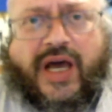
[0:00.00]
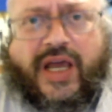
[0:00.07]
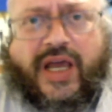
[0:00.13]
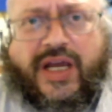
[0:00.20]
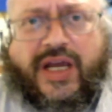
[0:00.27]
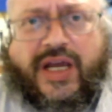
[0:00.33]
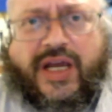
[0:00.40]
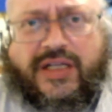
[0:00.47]

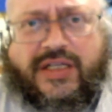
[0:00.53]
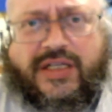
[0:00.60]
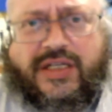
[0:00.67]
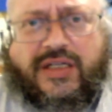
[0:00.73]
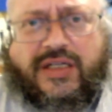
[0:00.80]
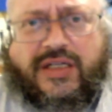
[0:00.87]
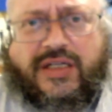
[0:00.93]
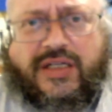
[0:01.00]

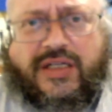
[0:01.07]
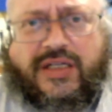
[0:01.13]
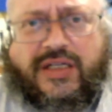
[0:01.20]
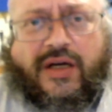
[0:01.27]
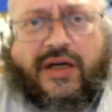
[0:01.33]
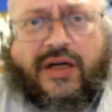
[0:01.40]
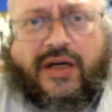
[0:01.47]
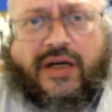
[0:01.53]

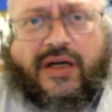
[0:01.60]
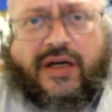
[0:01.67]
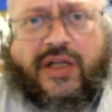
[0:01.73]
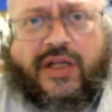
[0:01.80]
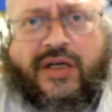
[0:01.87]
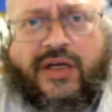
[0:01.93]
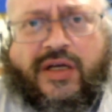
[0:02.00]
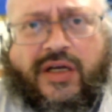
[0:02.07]
Michaeli
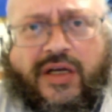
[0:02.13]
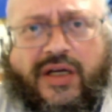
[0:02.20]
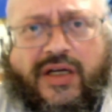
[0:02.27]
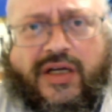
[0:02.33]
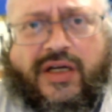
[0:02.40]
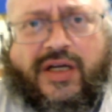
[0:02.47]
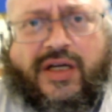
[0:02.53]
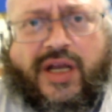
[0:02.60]
calling
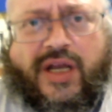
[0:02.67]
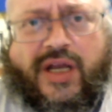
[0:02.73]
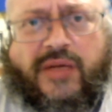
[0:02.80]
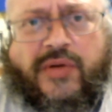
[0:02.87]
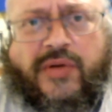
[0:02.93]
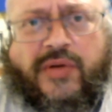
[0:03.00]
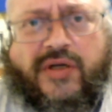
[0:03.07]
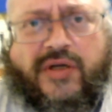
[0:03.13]

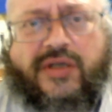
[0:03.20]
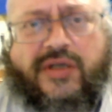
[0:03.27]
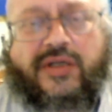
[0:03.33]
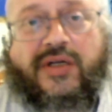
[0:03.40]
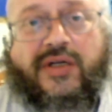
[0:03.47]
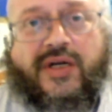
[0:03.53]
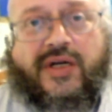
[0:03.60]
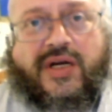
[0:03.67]
it
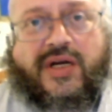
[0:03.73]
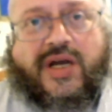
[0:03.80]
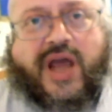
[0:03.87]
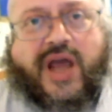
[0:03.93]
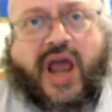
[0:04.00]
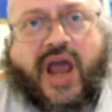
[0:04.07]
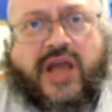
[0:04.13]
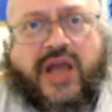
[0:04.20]

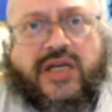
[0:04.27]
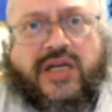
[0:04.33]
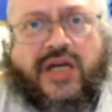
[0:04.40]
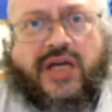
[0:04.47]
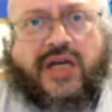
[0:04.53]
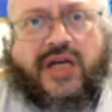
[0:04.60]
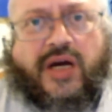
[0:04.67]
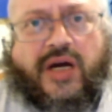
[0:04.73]

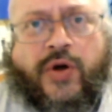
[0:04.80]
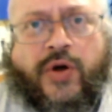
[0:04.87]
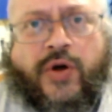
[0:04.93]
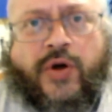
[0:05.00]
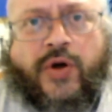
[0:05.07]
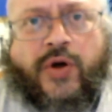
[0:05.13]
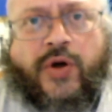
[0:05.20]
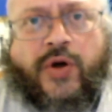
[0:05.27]

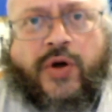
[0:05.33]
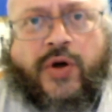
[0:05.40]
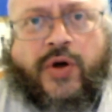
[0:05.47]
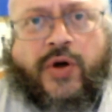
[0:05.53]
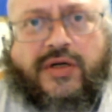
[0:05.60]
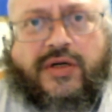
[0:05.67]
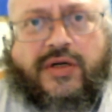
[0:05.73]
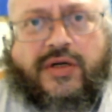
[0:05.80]

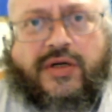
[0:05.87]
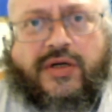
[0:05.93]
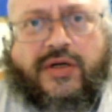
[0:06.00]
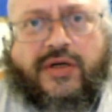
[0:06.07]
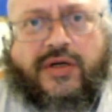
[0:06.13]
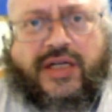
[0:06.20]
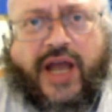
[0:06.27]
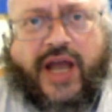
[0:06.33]

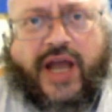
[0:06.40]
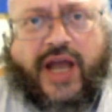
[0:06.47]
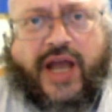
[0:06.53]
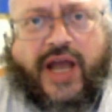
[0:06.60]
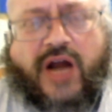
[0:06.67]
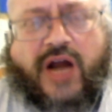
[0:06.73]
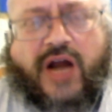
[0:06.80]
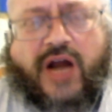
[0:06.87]
a
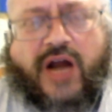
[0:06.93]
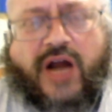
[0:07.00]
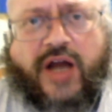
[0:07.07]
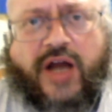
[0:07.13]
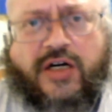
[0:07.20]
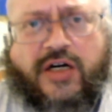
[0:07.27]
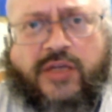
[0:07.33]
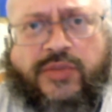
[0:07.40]
attack on all
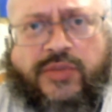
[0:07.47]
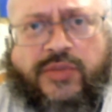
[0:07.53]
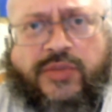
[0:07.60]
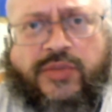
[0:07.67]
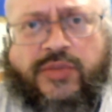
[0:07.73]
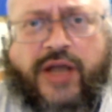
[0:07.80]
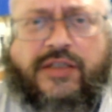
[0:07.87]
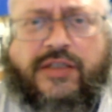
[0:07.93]

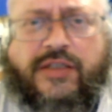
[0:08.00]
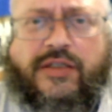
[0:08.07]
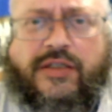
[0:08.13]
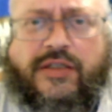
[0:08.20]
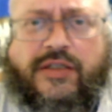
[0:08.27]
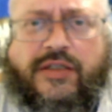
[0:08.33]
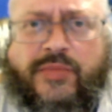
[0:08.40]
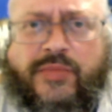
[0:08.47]
Arabs and
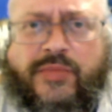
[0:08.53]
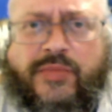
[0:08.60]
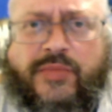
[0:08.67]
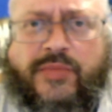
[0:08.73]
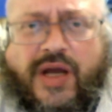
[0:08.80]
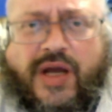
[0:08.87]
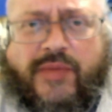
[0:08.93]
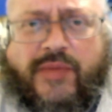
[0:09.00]

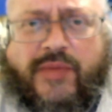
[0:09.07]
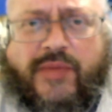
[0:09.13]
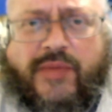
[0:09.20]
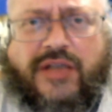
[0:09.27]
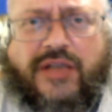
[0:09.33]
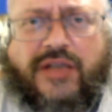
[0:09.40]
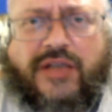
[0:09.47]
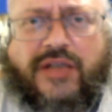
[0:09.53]
racism.
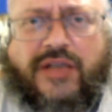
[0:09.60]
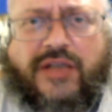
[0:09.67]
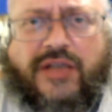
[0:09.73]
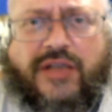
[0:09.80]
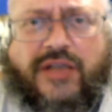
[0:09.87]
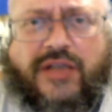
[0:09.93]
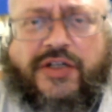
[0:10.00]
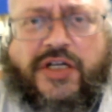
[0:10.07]
He has
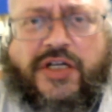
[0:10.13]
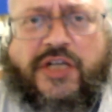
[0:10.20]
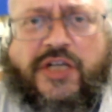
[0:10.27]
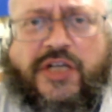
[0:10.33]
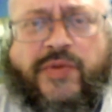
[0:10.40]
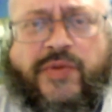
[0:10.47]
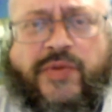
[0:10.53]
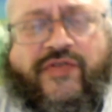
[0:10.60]
been
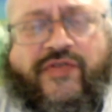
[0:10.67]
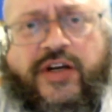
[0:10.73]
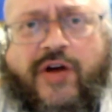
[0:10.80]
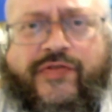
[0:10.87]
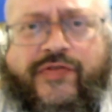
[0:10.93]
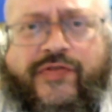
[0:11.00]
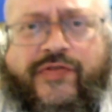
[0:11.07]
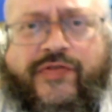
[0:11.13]
fighting off
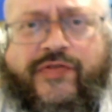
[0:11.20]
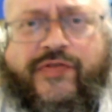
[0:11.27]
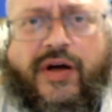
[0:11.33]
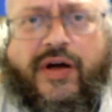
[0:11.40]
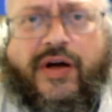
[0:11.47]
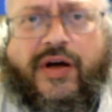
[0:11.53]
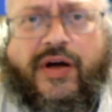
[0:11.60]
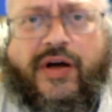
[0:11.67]

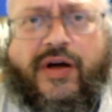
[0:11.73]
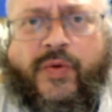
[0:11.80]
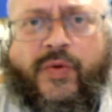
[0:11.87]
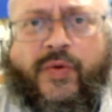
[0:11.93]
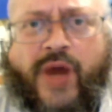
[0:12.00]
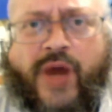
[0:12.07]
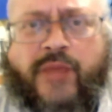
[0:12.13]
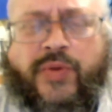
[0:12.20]
rape
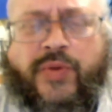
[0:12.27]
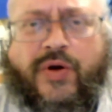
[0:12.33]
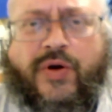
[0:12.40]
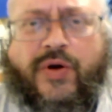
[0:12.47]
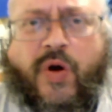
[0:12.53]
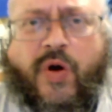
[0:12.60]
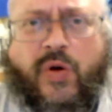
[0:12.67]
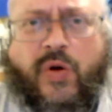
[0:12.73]
her whole
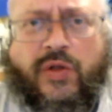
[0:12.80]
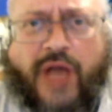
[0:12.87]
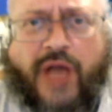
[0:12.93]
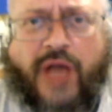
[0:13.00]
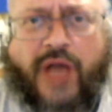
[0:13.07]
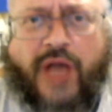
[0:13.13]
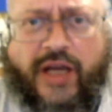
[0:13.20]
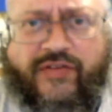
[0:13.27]
life,
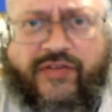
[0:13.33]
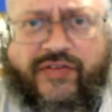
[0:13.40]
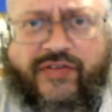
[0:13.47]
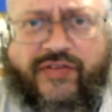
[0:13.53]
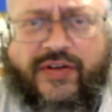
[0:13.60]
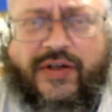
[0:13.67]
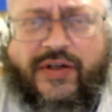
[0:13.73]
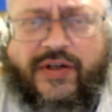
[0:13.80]

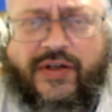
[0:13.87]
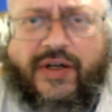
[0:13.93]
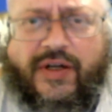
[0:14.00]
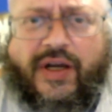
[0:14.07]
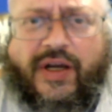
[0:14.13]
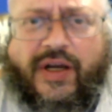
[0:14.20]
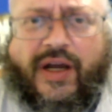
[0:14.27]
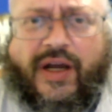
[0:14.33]

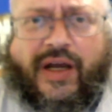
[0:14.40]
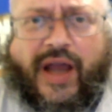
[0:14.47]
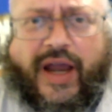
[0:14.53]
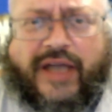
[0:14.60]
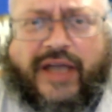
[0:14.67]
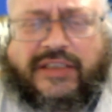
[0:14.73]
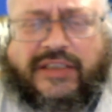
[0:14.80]
and